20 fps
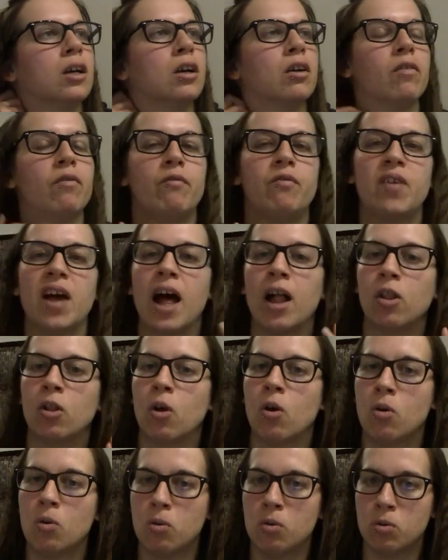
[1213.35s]

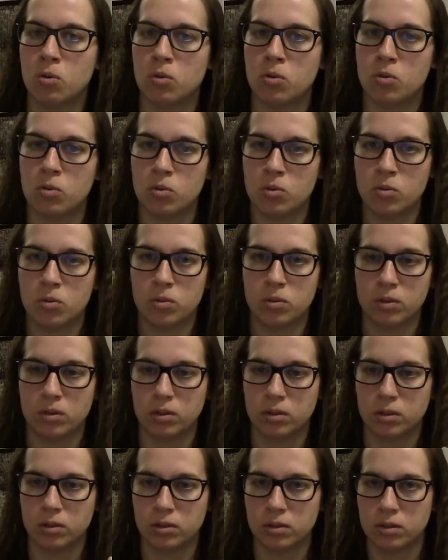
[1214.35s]
fellow
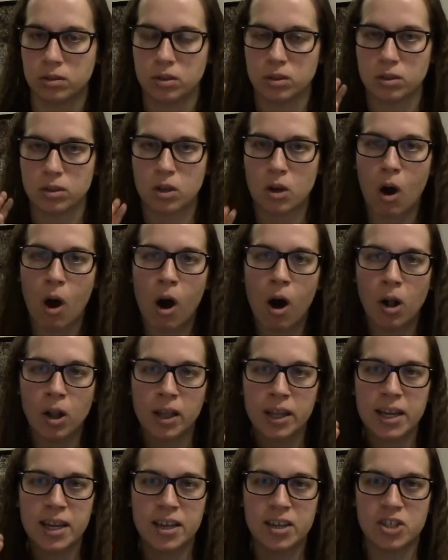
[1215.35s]

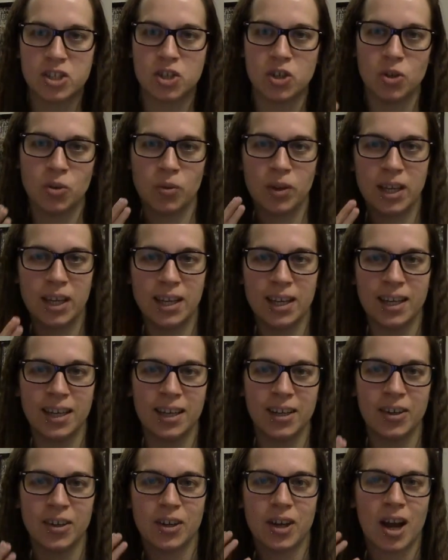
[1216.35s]
colleagues
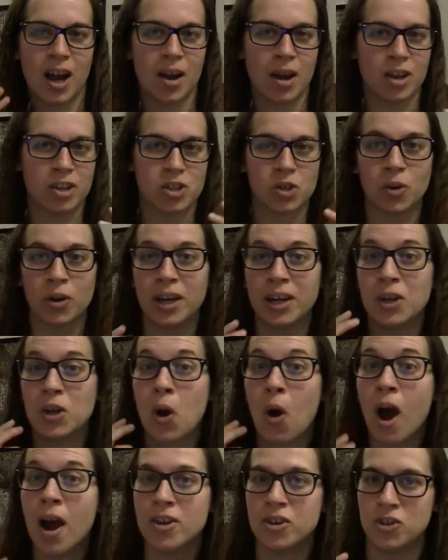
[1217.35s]
doing?
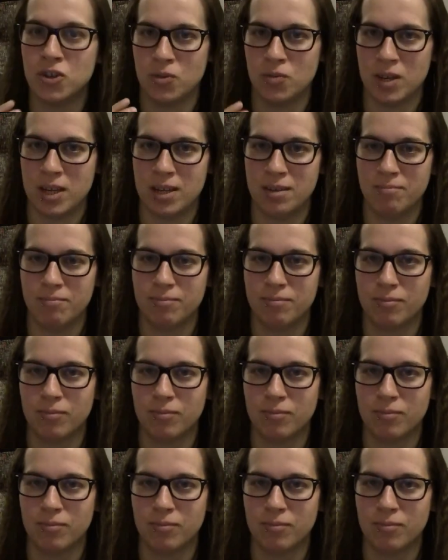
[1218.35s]
Not doing.